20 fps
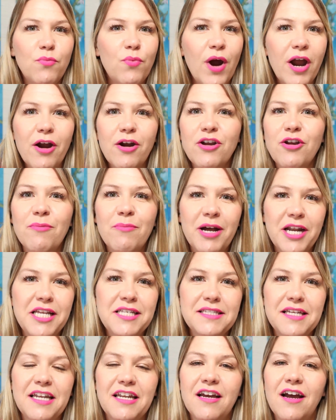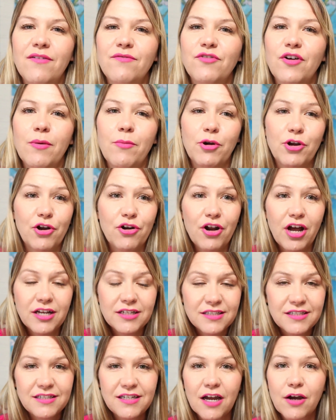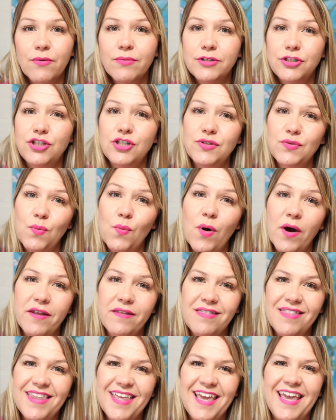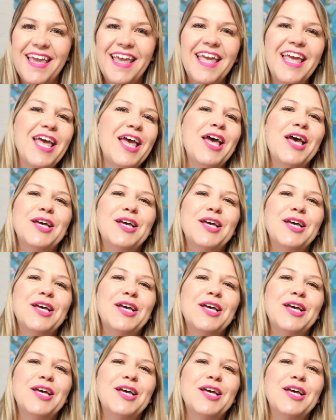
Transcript: where your money's gonna come from, or you're not stuck with just one thing.